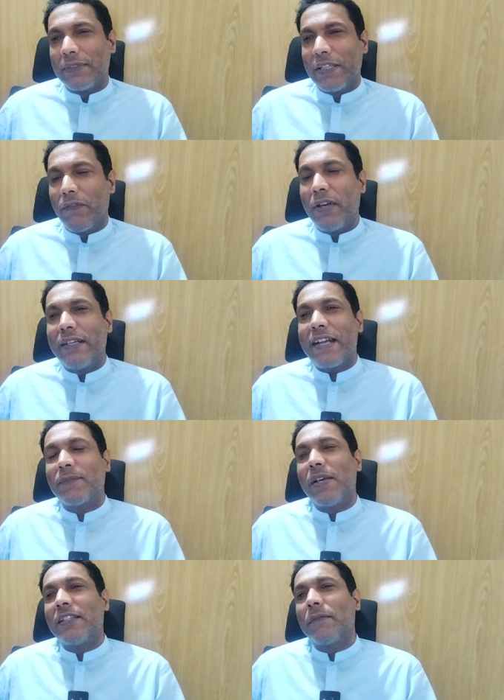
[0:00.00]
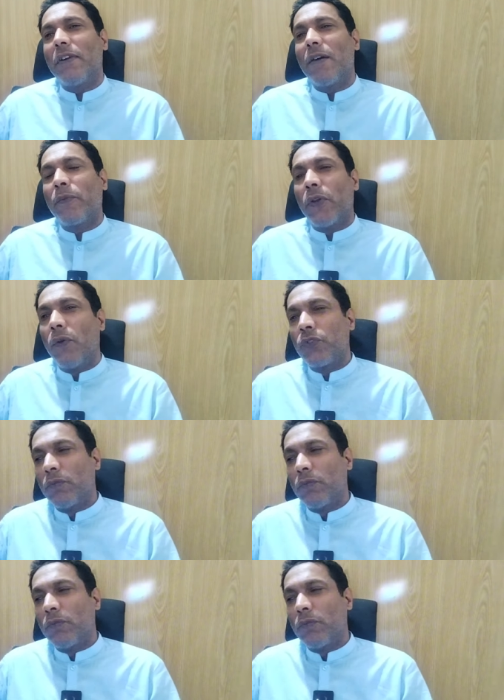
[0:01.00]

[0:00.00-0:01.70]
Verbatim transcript: several attacks by Al-Shabaab close